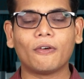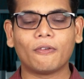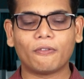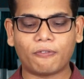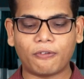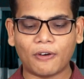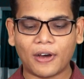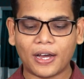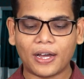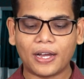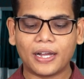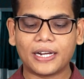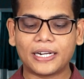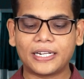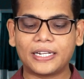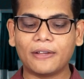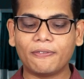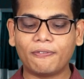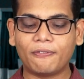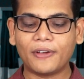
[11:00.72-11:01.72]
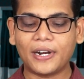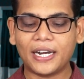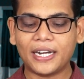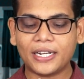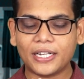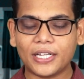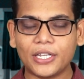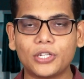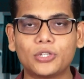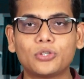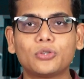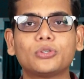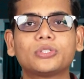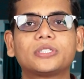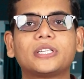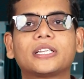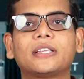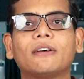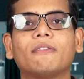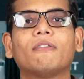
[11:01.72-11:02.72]
for different issues
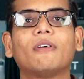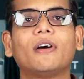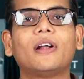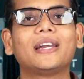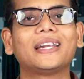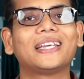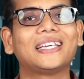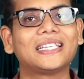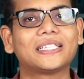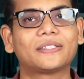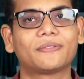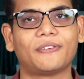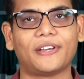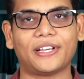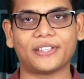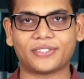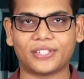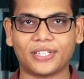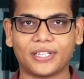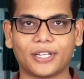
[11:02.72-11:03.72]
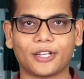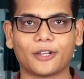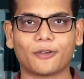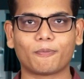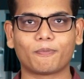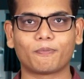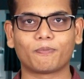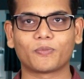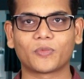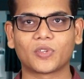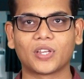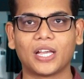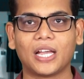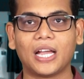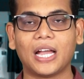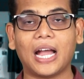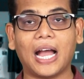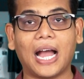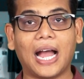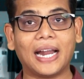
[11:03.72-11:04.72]
that the world is facing,
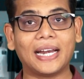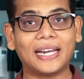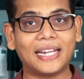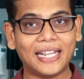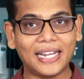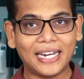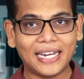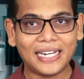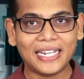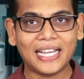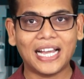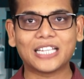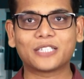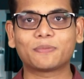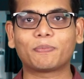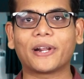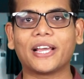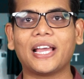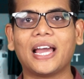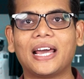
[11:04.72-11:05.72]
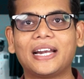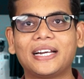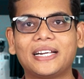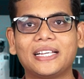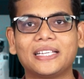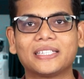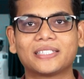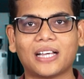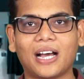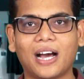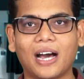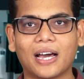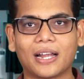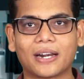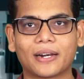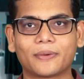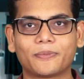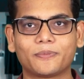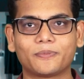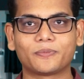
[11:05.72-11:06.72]
and India's priorities
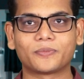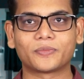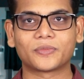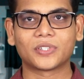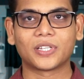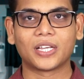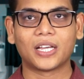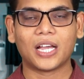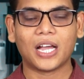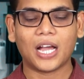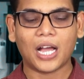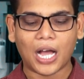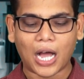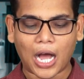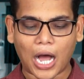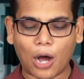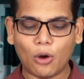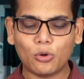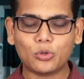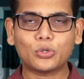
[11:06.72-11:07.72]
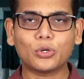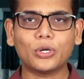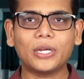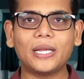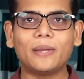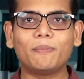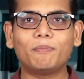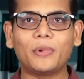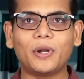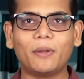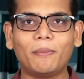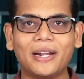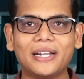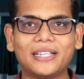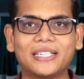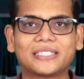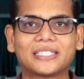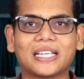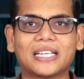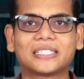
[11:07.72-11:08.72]
are how to implement
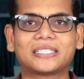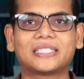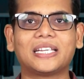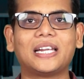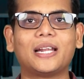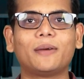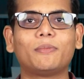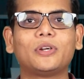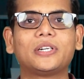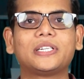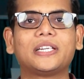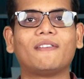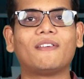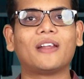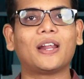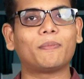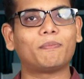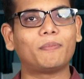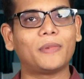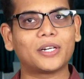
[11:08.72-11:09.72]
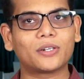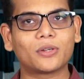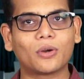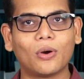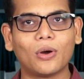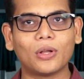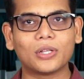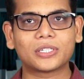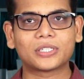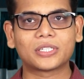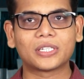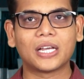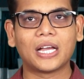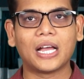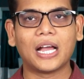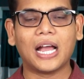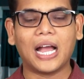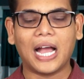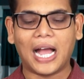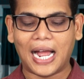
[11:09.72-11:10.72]
the sustainable development goals
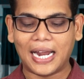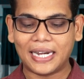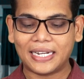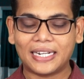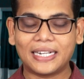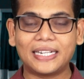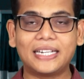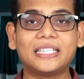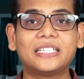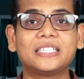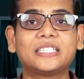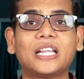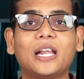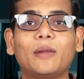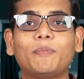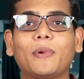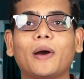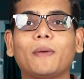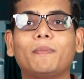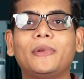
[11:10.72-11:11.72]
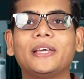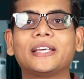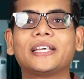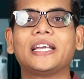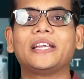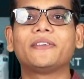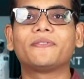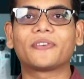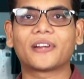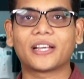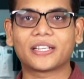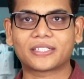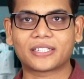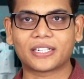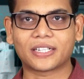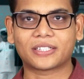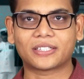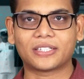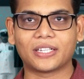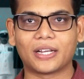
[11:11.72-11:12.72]
and digital public
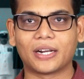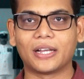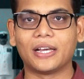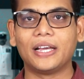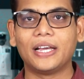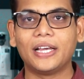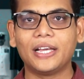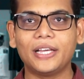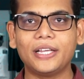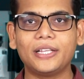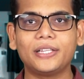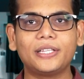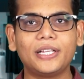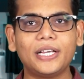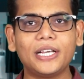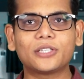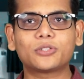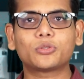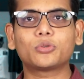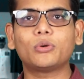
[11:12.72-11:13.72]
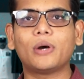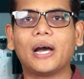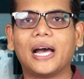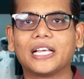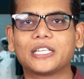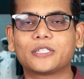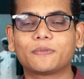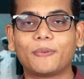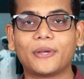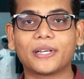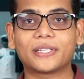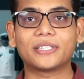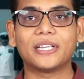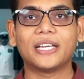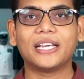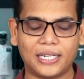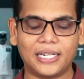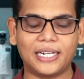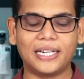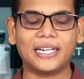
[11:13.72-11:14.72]
infrastructure. In these two aspects
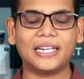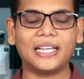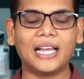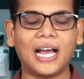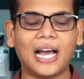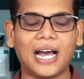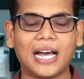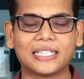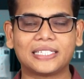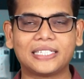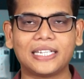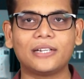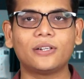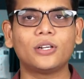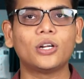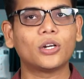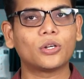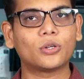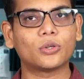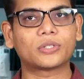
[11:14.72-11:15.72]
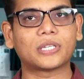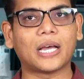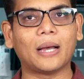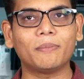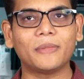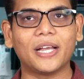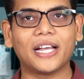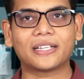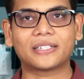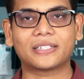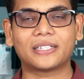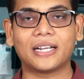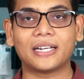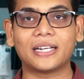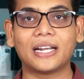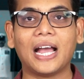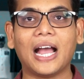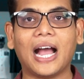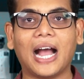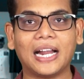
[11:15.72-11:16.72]
India achieved to some
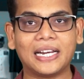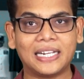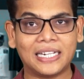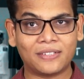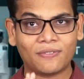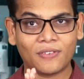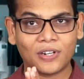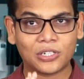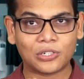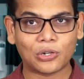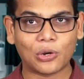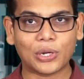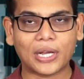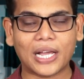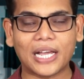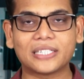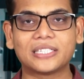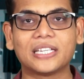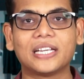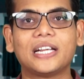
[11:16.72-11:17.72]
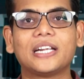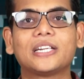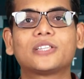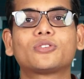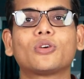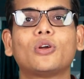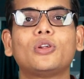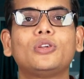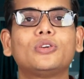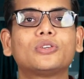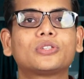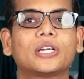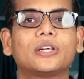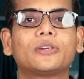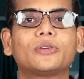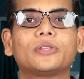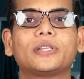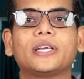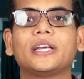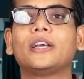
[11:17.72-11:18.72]
extent, and it will showcase its solution
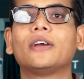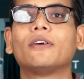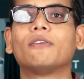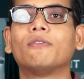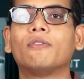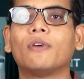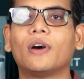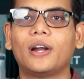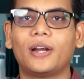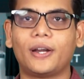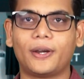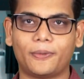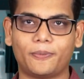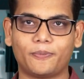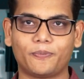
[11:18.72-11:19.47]
to the world.